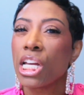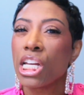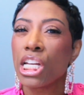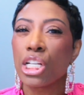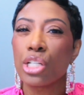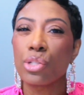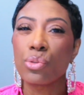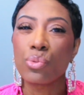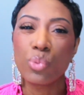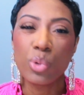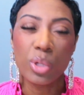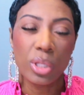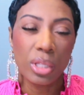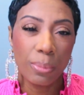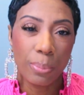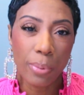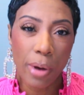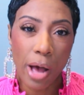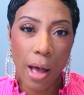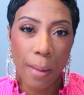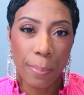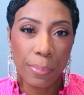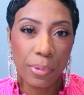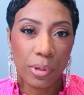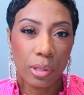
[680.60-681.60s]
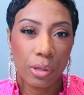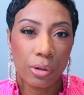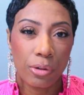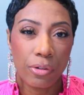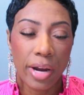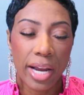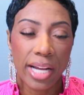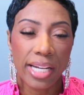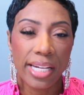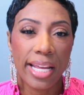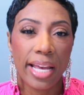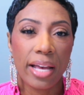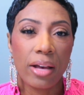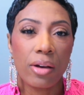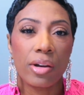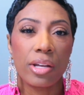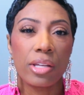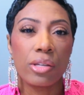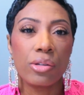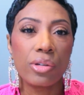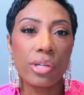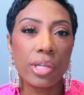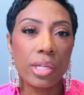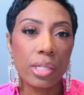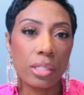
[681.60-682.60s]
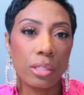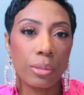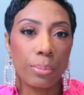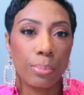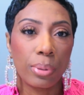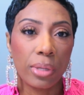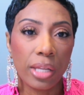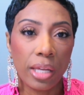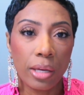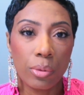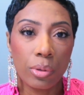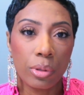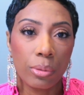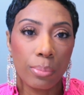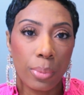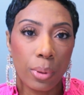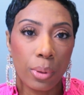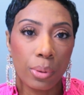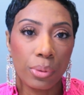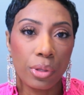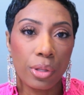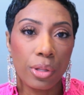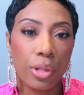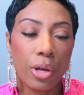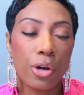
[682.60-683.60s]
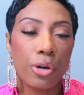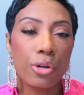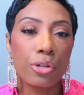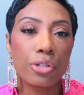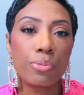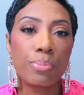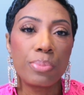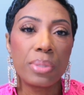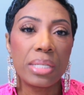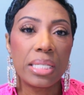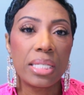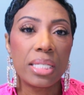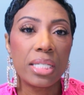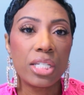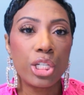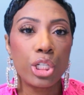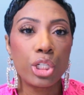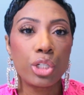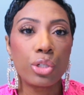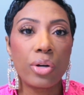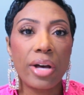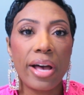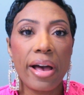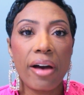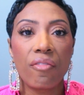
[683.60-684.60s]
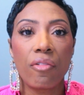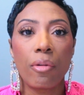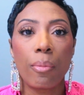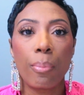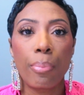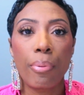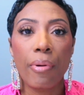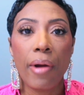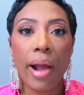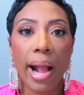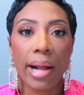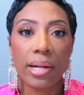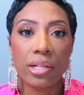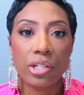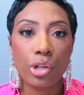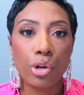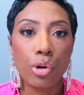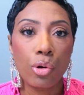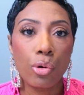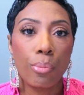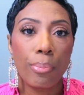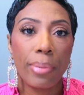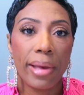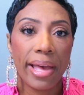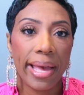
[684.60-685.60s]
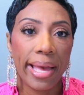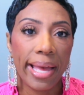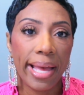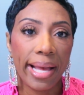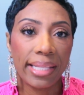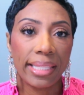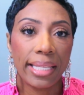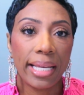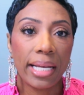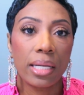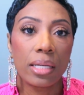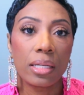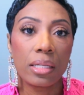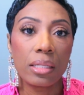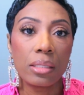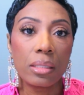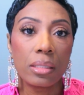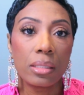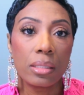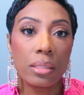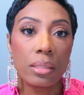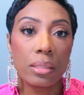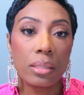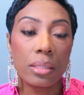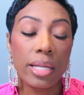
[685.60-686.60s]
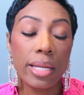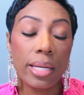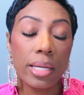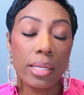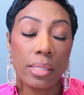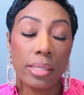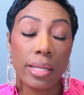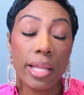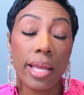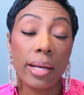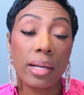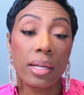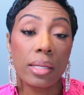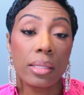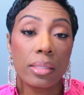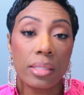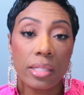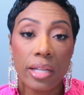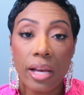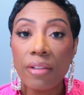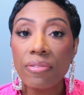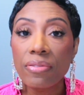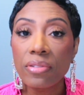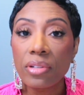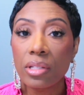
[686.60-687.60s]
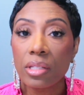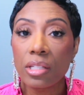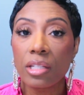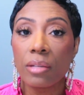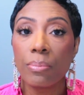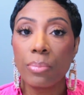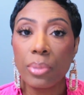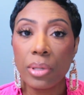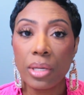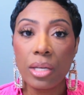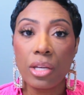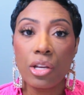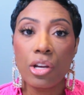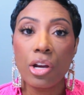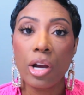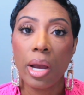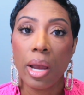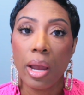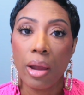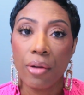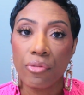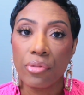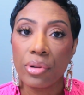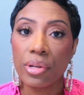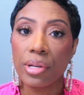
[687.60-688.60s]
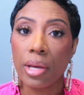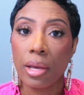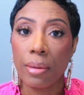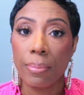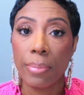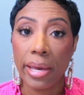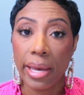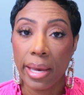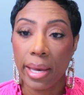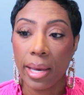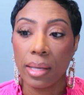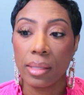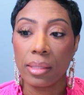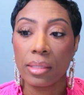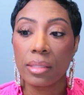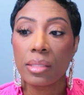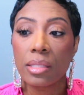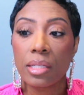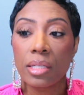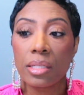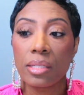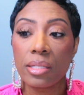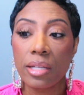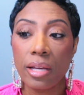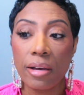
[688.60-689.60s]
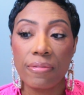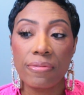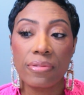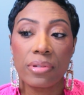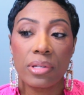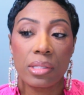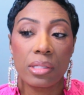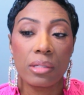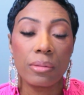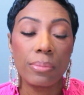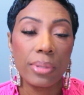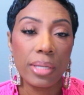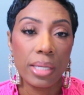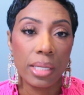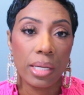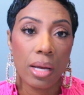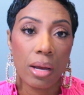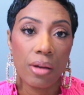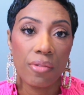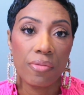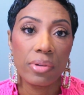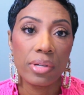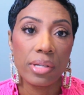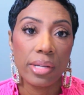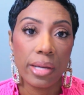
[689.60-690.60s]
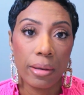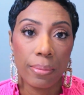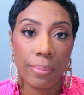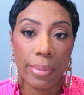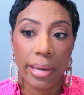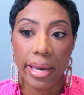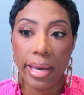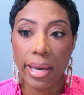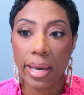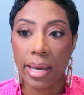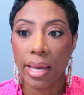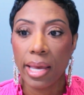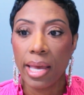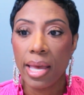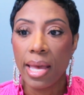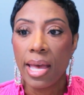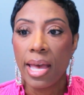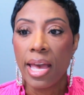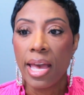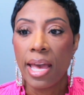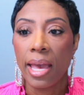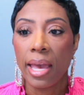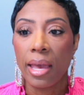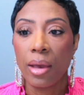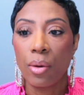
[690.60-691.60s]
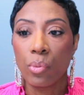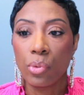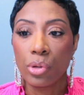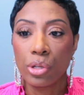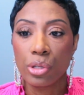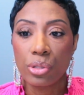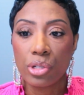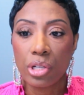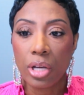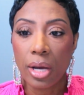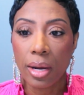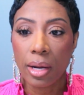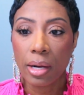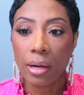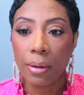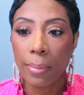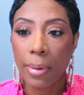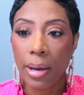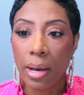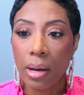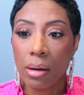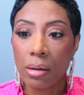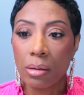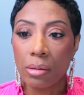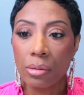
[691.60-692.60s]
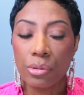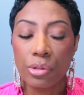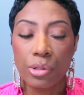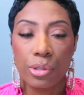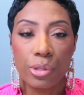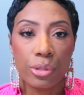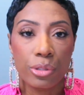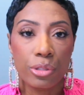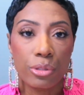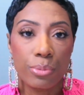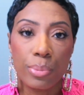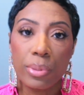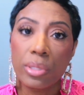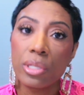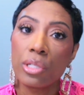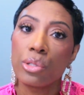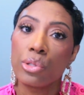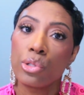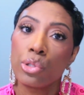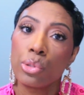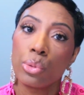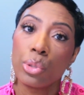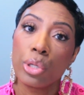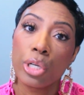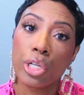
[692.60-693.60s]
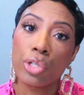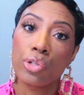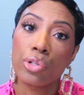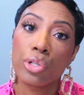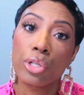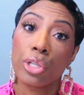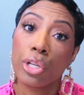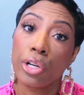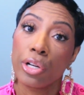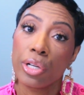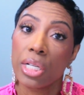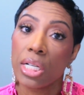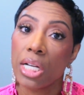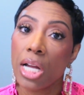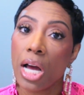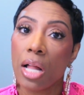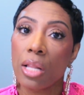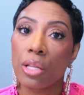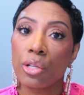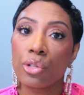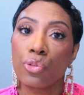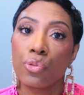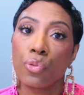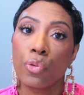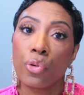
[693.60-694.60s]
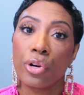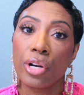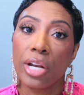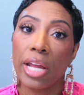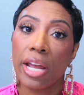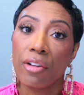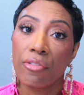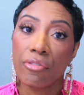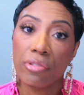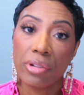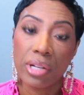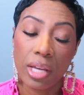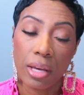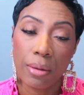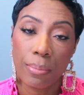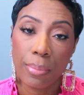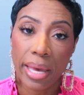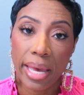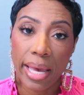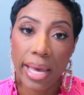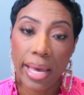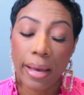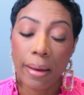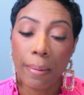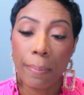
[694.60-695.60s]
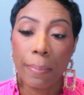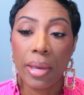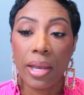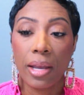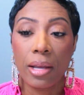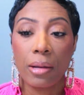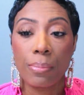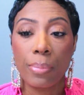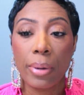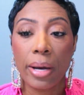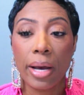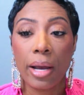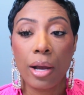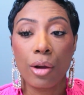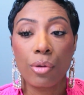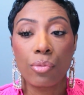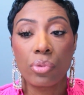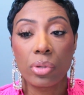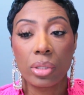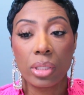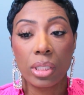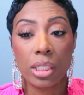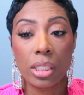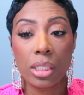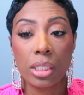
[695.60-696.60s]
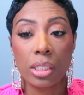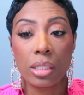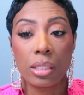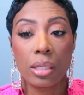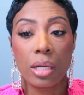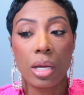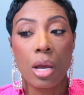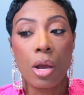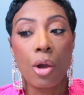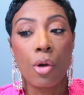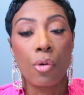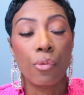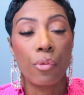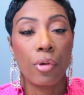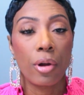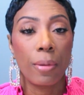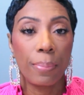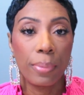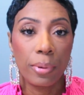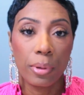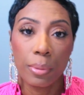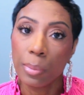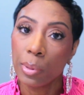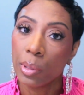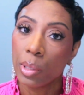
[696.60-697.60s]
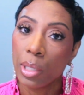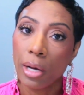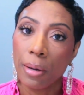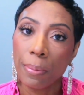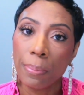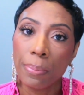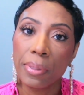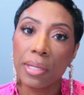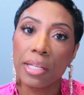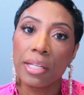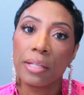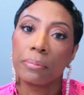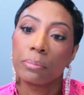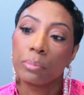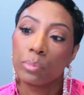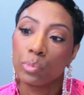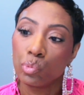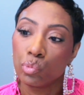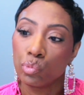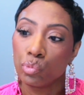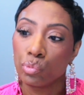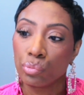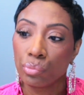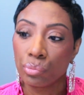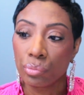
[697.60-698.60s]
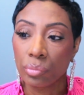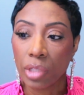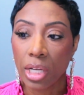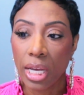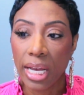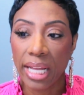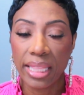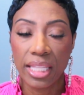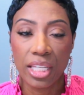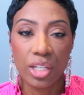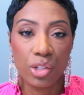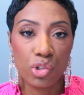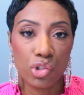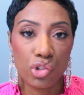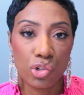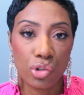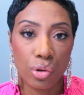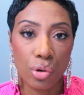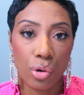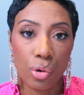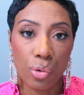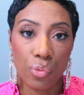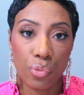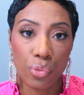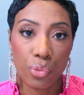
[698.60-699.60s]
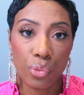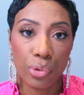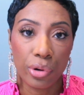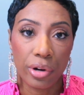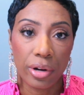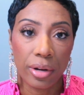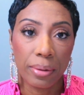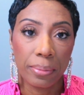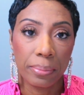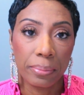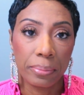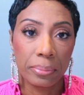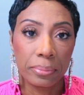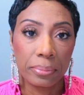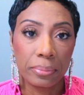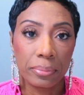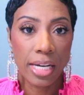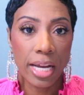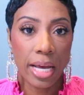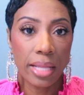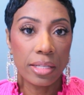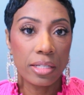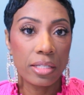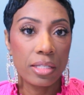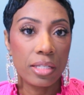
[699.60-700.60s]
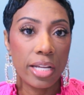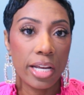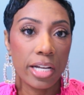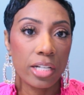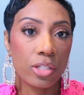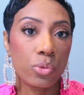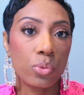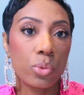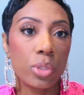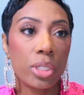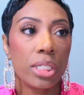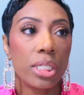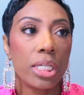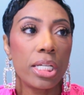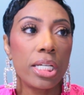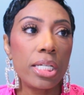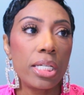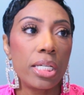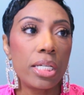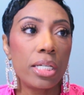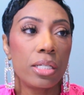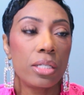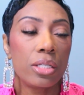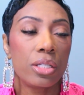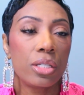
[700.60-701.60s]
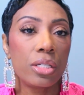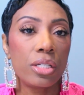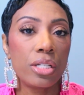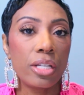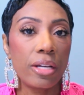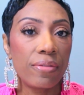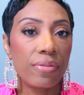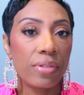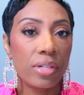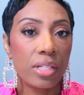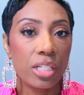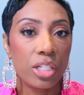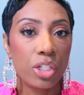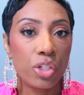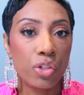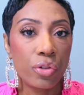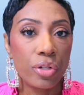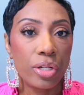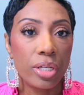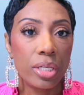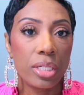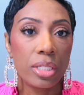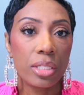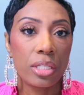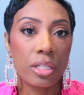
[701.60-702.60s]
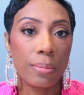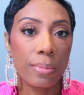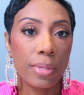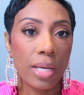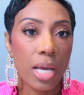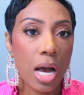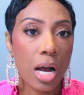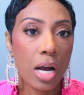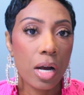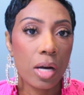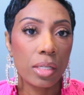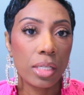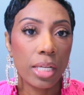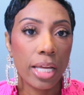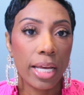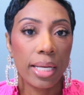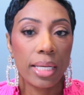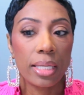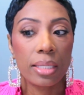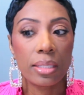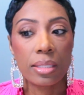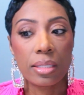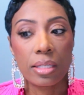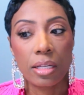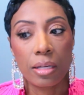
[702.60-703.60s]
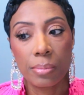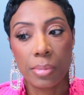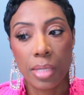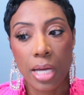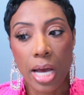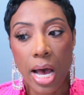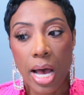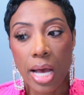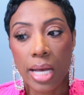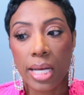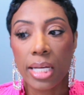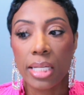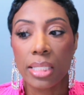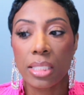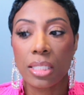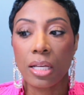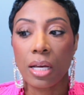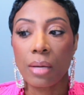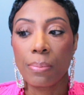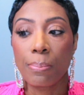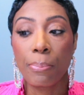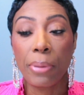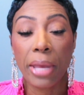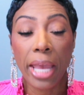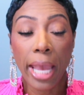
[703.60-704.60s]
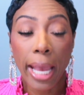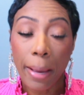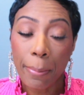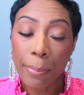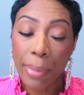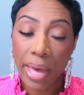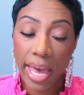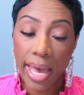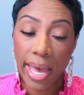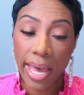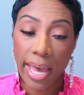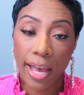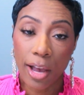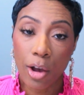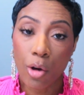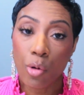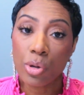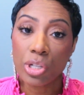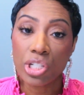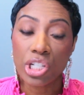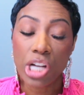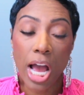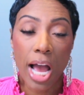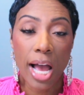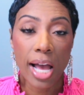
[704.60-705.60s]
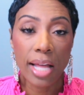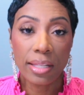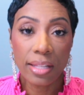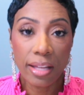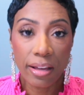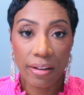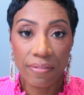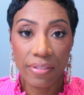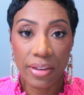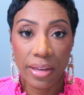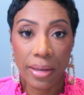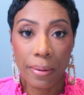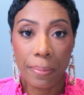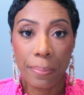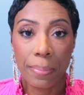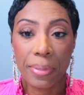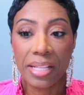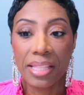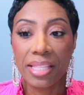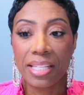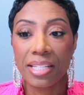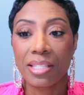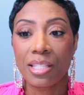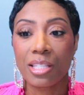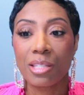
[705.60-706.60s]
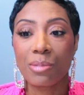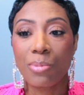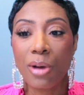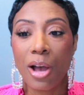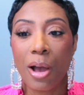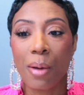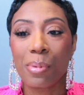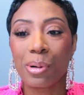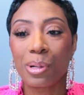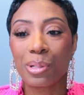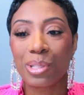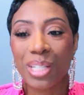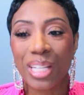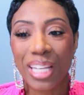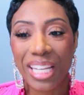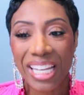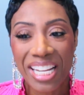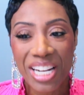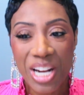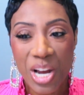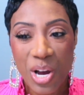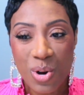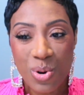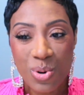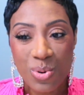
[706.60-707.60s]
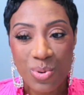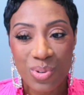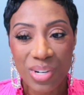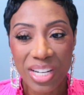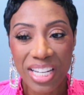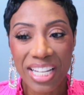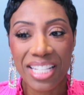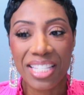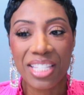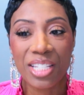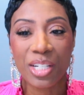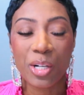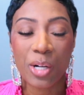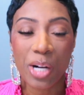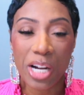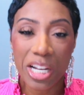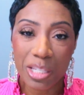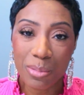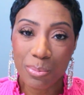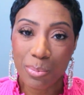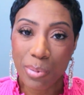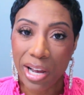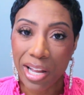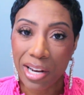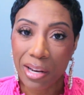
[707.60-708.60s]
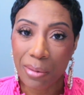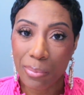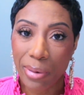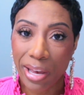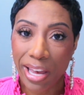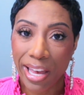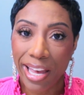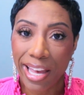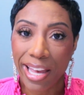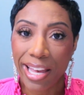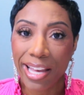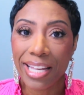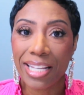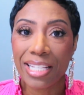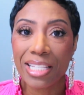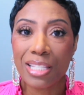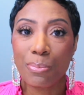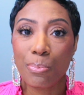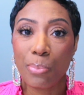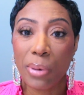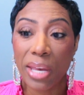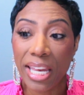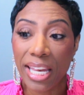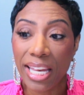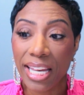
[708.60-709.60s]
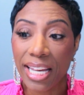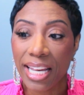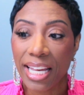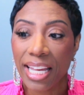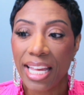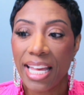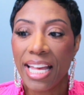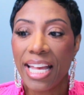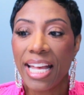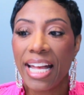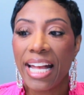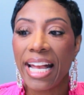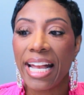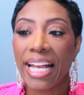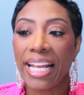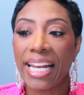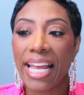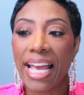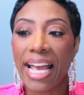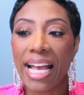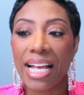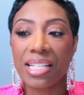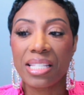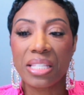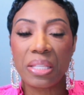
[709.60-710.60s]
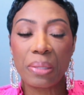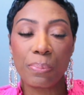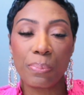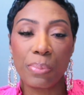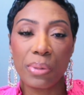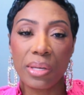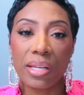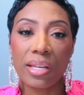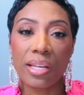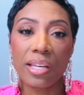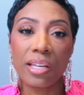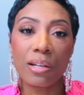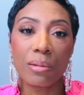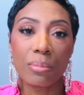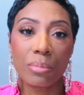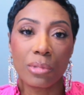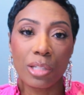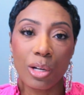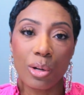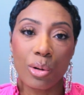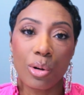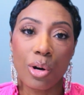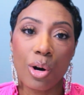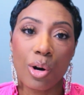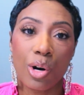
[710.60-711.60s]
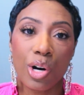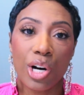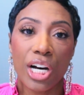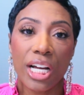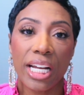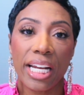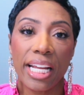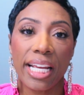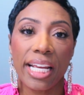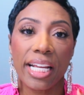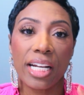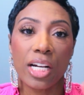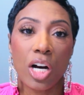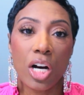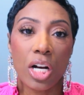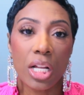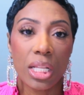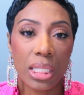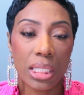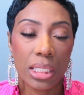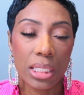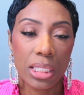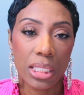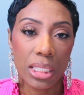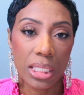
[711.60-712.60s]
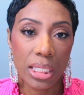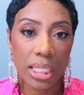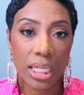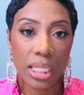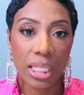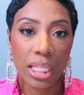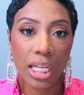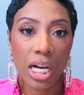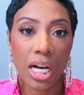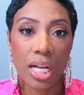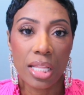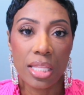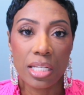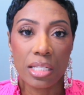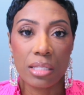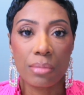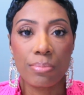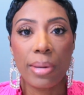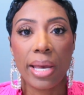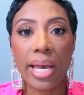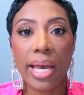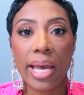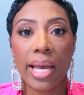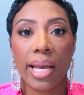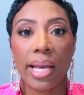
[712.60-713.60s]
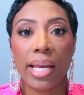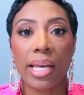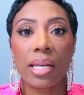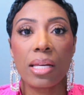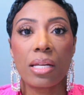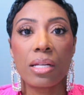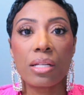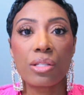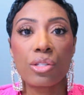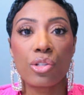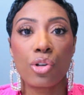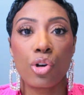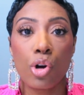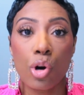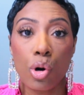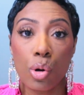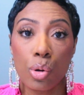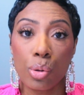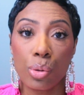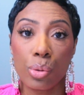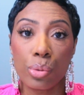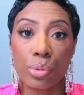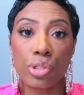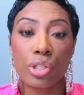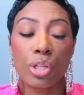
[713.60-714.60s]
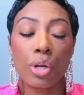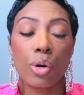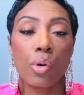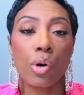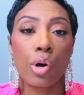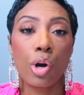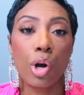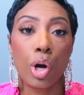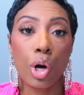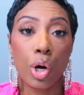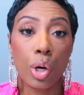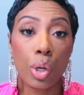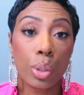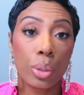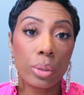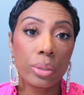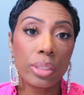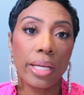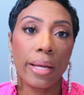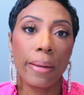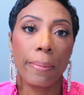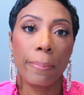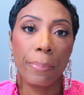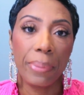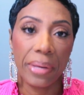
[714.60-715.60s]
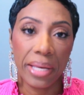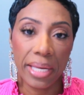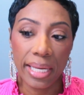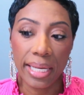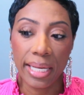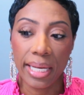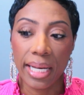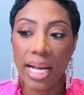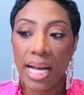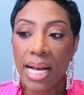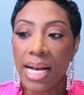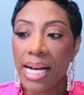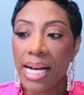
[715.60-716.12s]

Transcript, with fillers: is really popular right now and you get to play with both of those but still have a practical bag that could that, that could definitely be your everyday bag. This could definitely be an everyday bag. And when you're talking about, you know, spending $230 for an everyday bag made by a really good reputable company, I think you should go for it. Now this next one is definitely trendy. Some y'all gonna like it, some not. It's a pink bag, which I love it, but this is by Moschino. It's a crossbody bag, it's pink, and it has the big M logo on it and all the detailing on this bag is gold. So gold and pink.